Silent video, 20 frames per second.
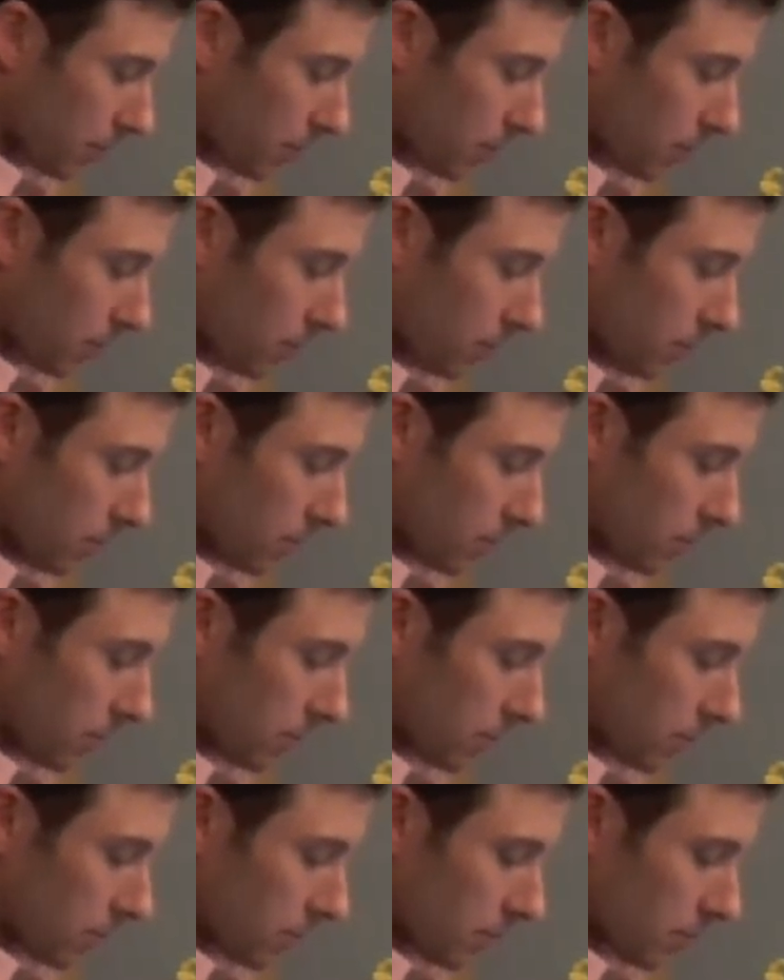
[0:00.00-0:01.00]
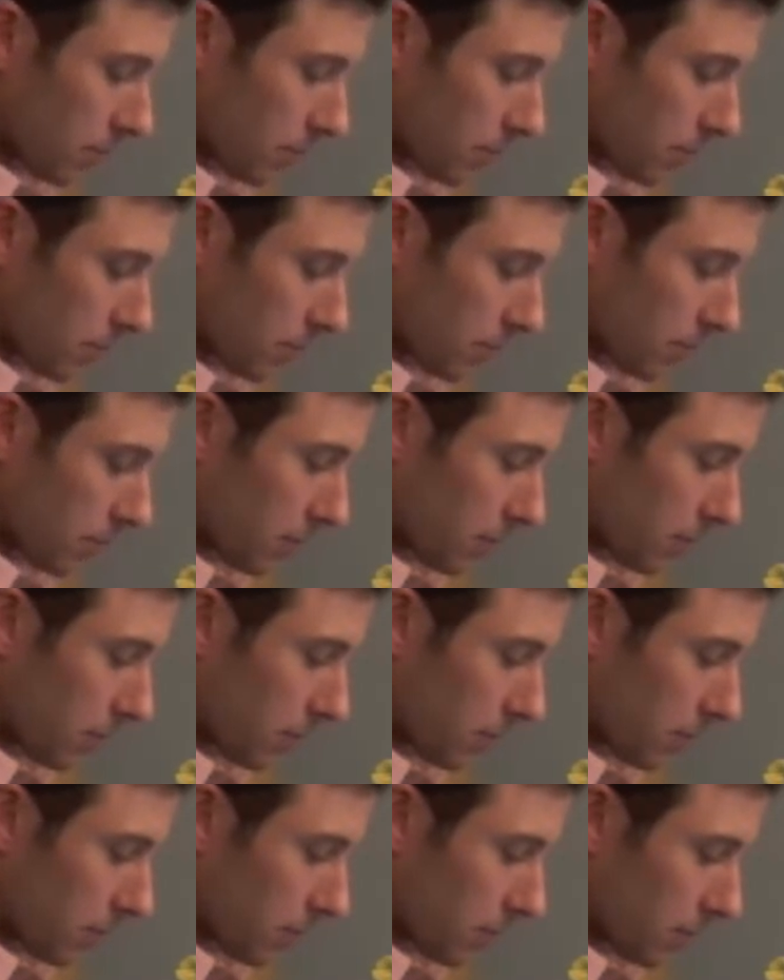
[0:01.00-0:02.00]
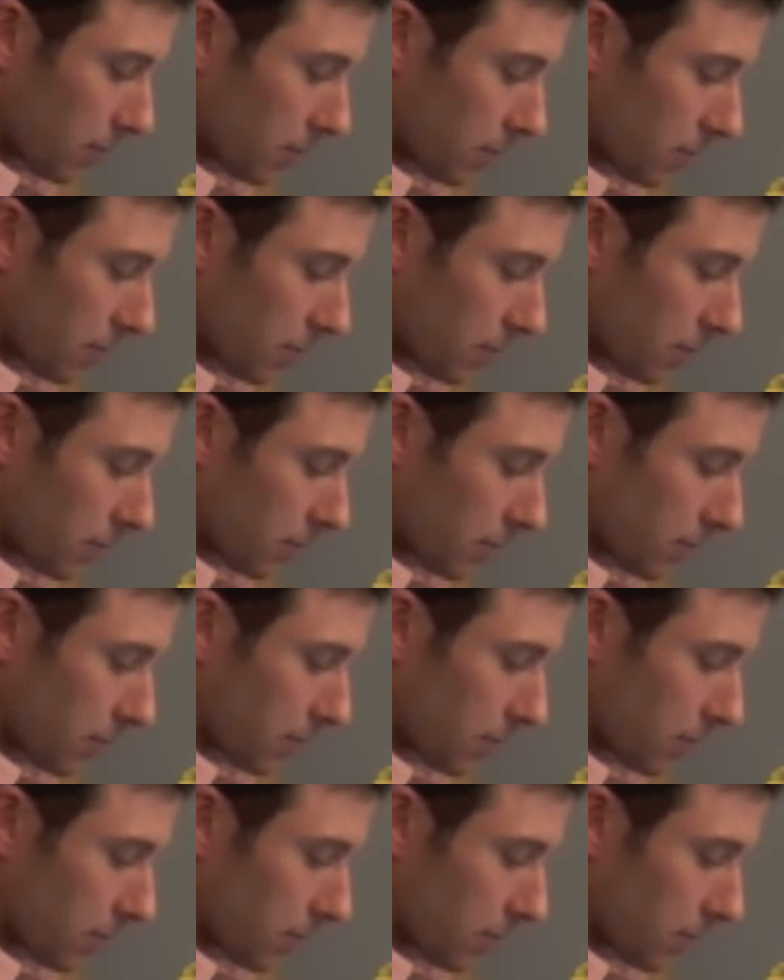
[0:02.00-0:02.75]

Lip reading: Nothing is said.